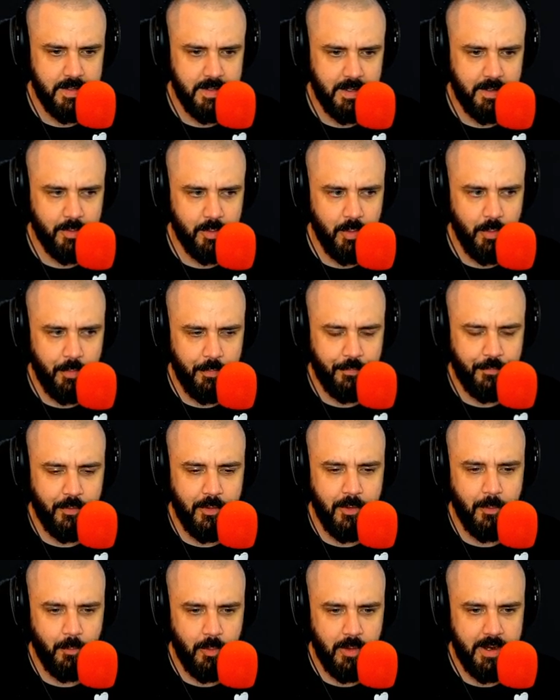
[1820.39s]
I'll go the
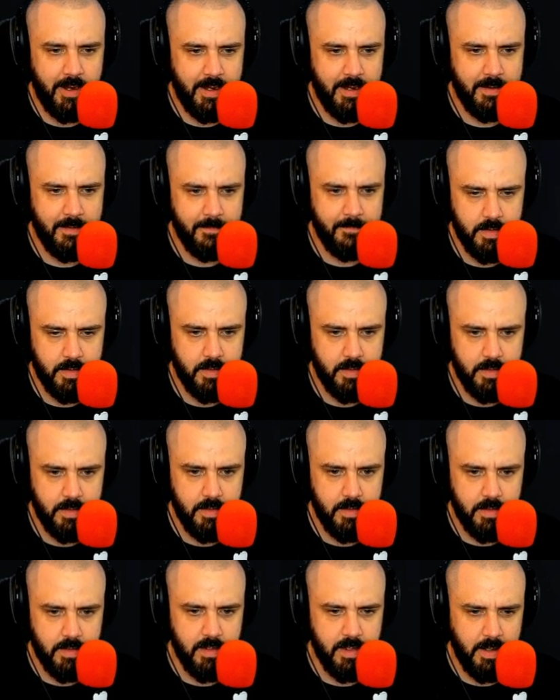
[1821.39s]
front way.
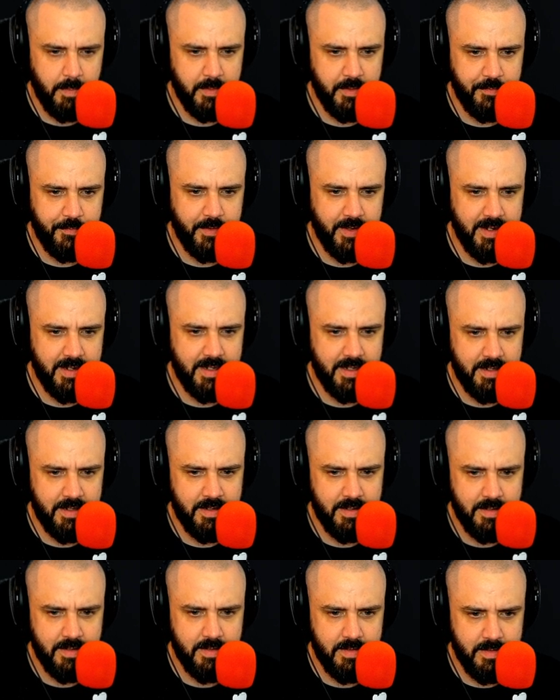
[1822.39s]
I'm gonna find it
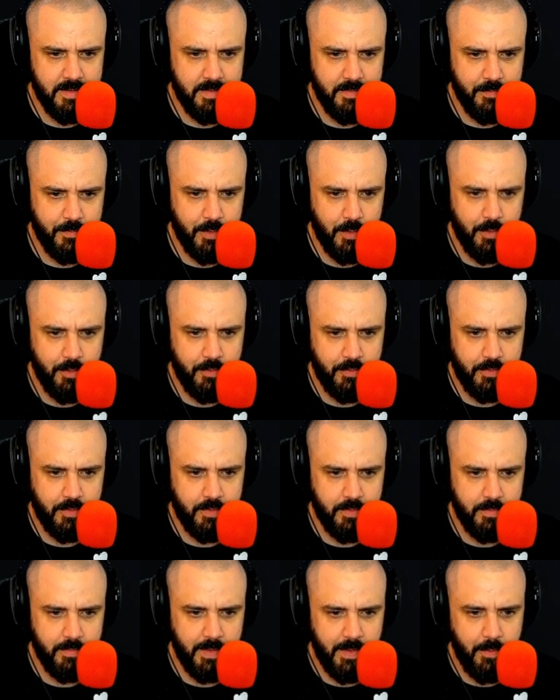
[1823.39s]
first.
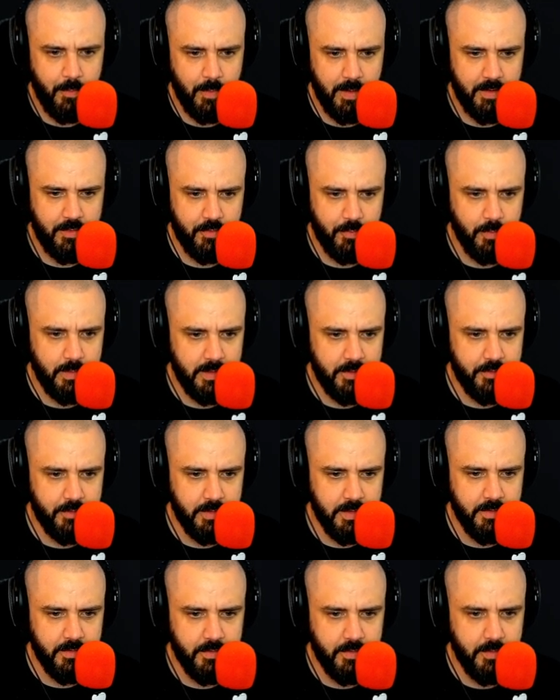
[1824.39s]
By the way, I just want to let you
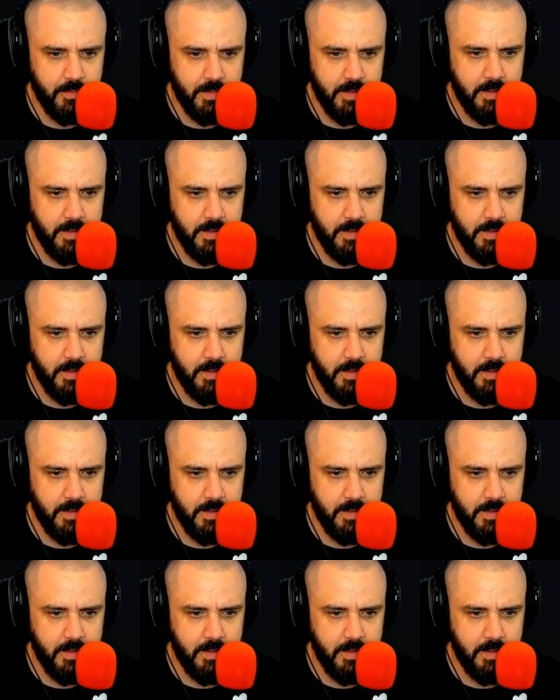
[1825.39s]
guys know